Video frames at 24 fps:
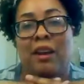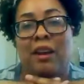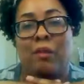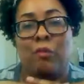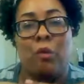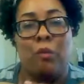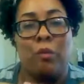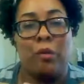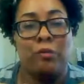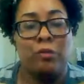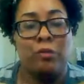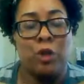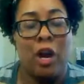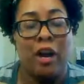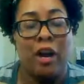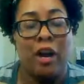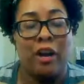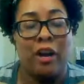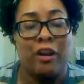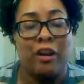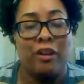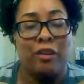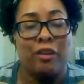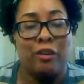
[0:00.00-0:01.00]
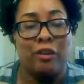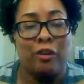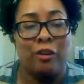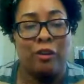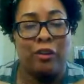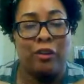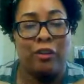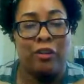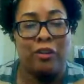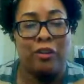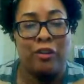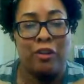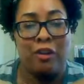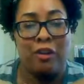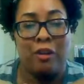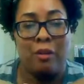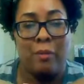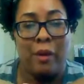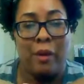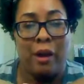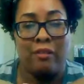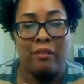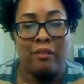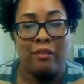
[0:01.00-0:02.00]
I love this comment. When we were talking
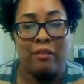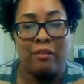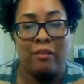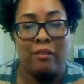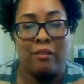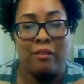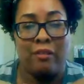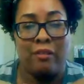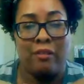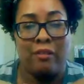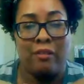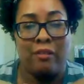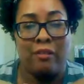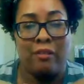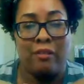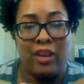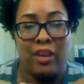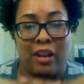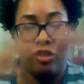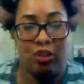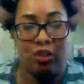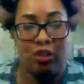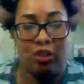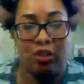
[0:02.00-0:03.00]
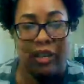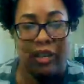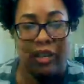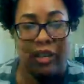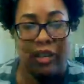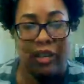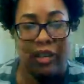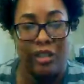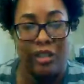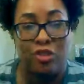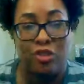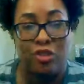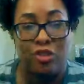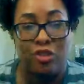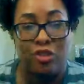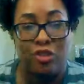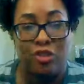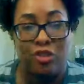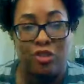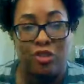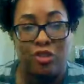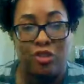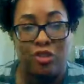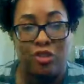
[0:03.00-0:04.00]
earlier about Olivia trying to
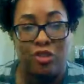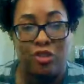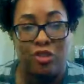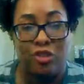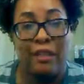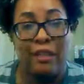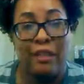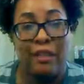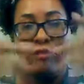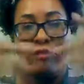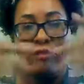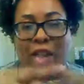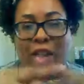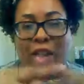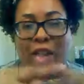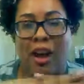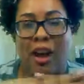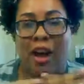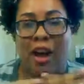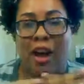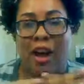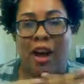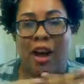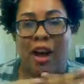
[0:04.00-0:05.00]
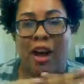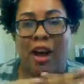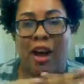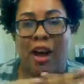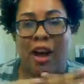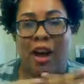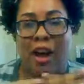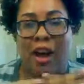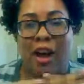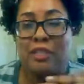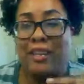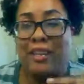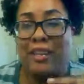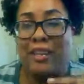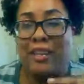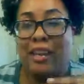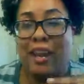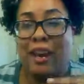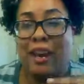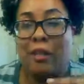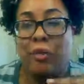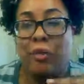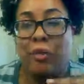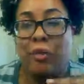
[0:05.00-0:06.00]
control her life, she
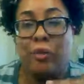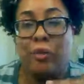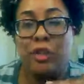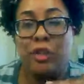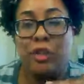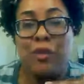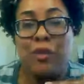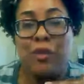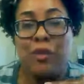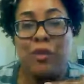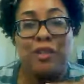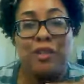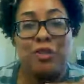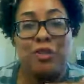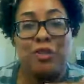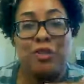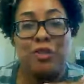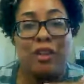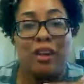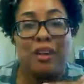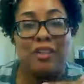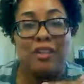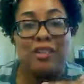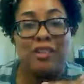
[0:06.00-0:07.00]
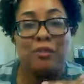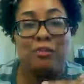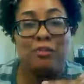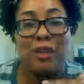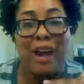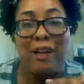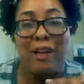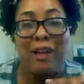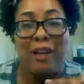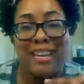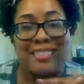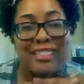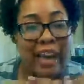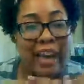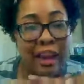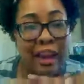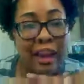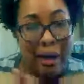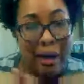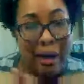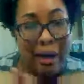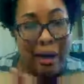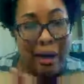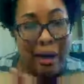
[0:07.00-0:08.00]
says, when we try to control our
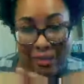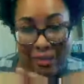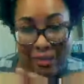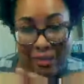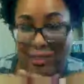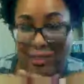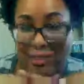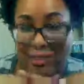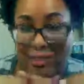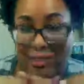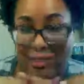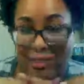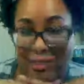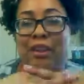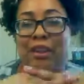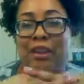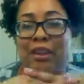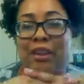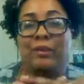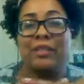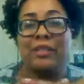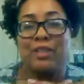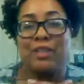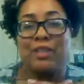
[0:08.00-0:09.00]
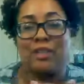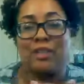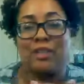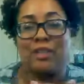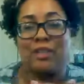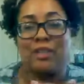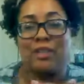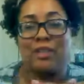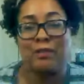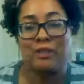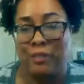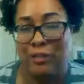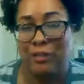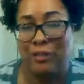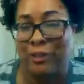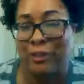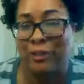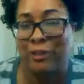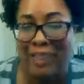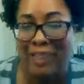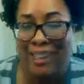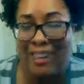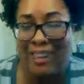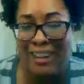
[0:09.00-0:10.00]
surroundings, life happens.
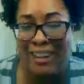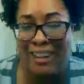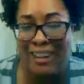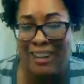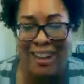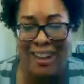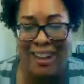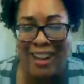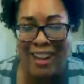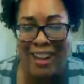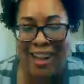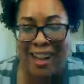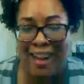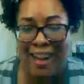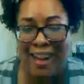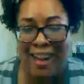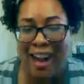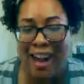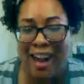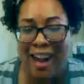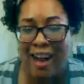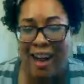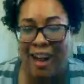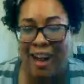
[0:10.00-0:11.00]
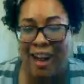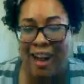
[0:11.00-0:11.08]
which is so true.